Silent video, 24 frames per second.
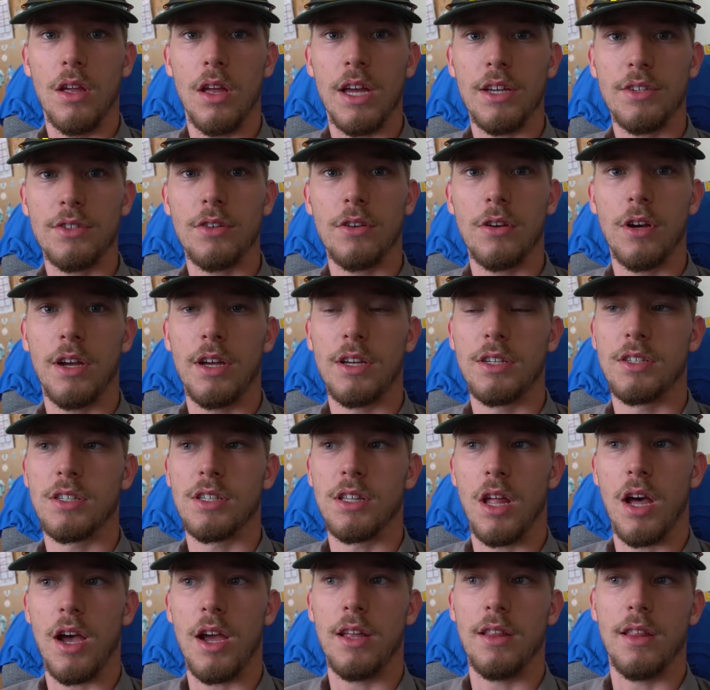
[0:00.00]
SRS
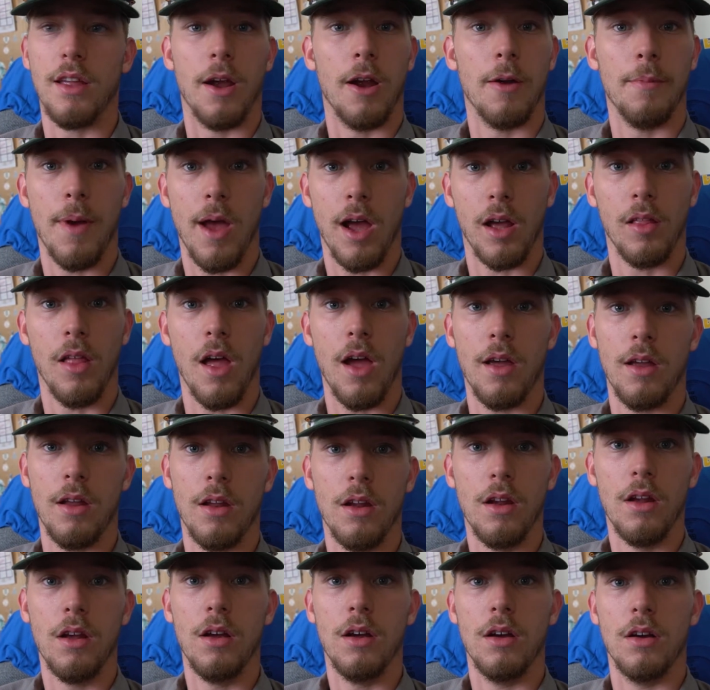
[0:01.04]
light, the airbag light,
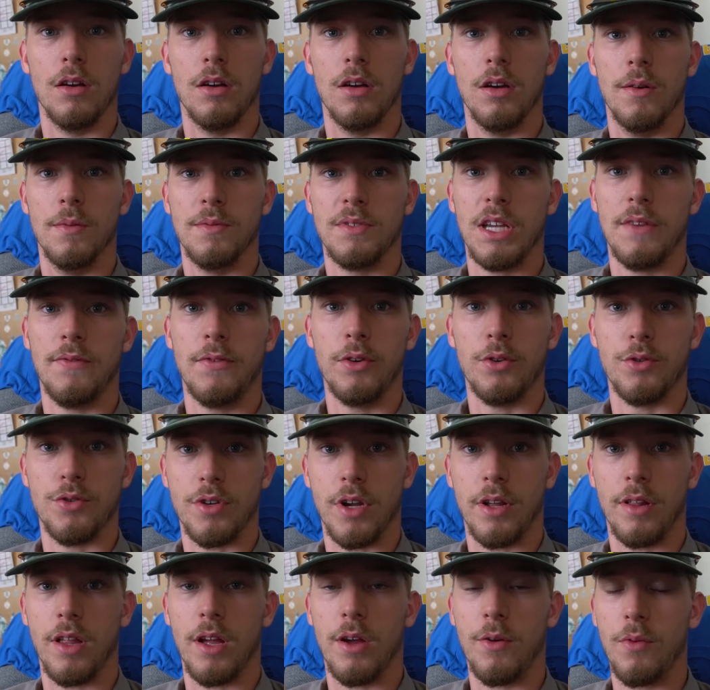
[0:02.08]
safety
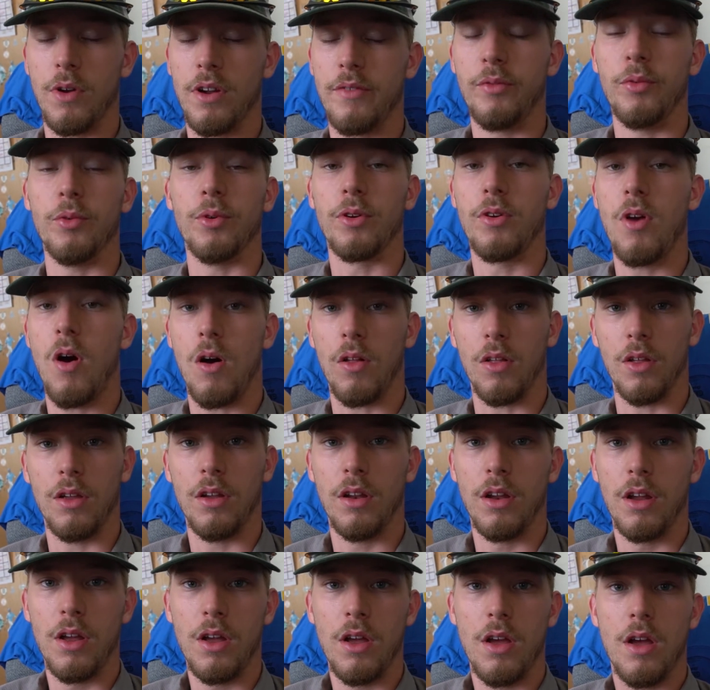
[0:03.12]
restraint light, whatever you want to call
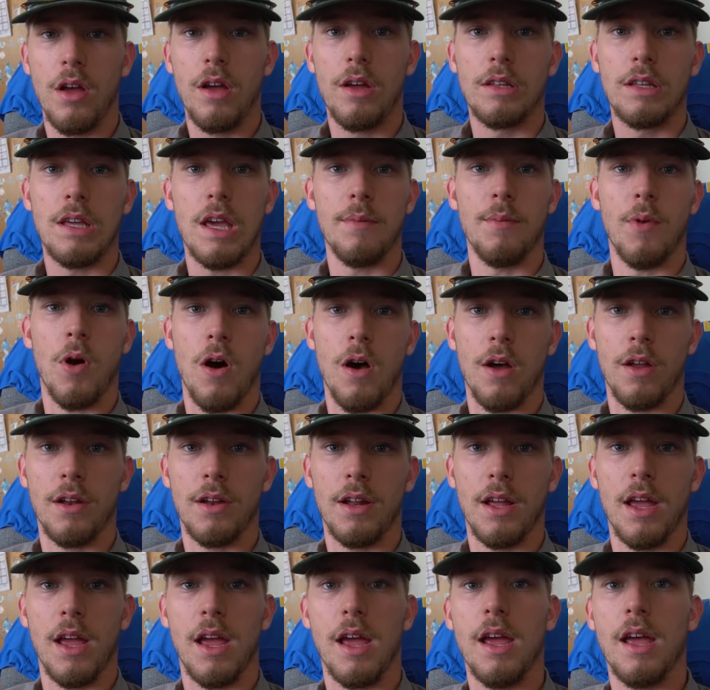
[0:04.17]
it, came on,
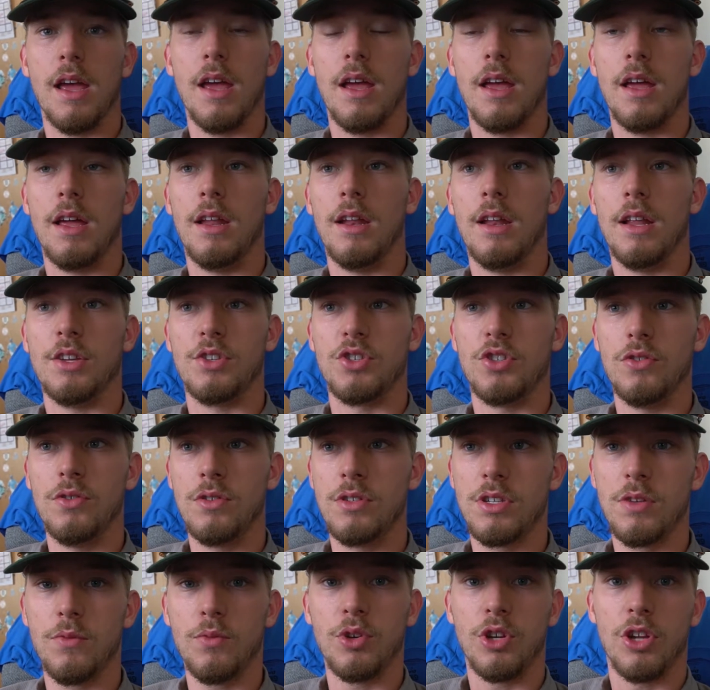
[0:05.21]
and as soon
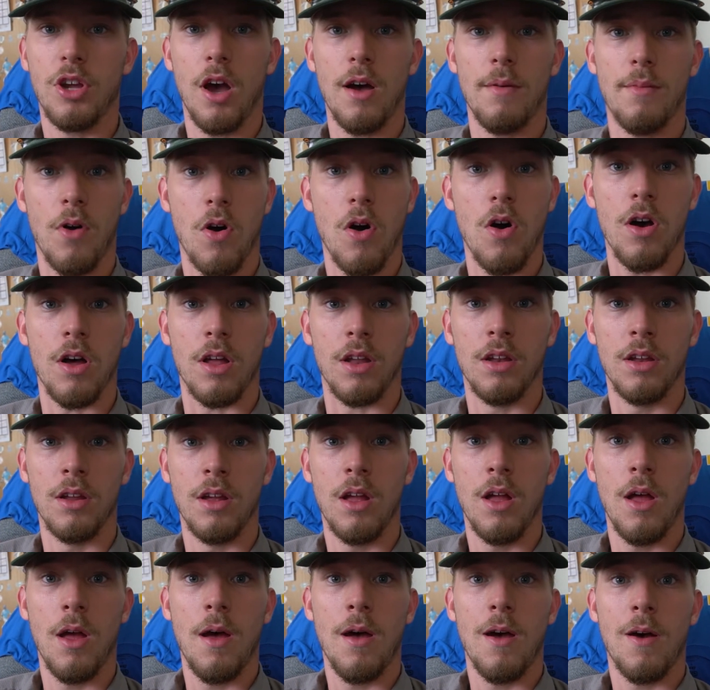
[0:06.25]
as it would come on,
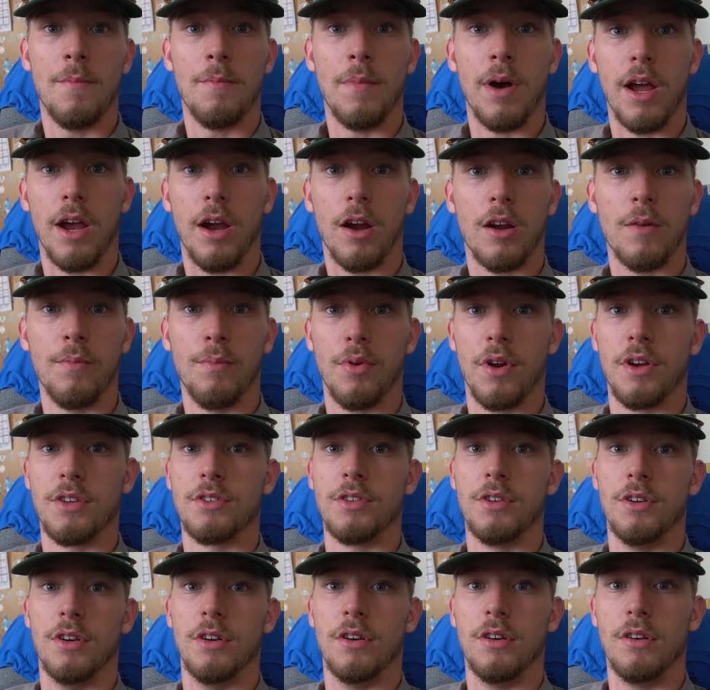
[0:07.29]
my air
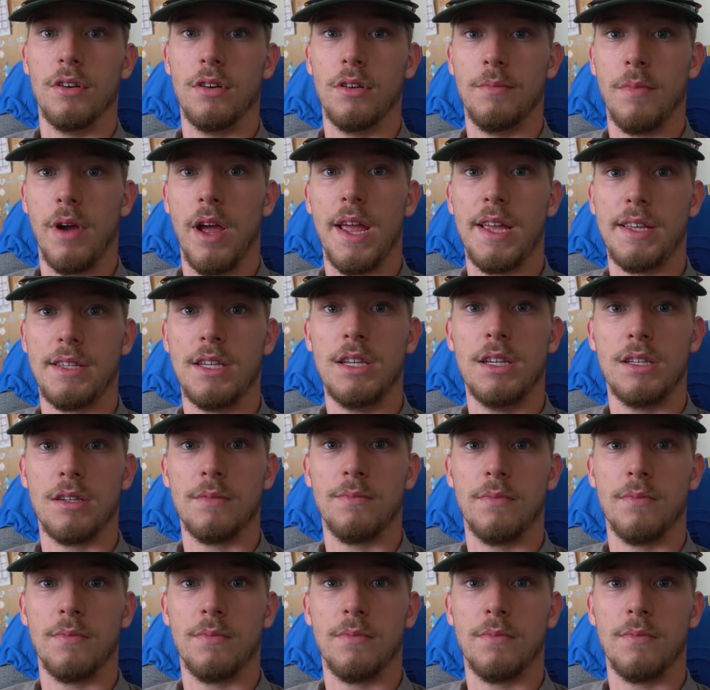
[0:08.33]
compressor, my AC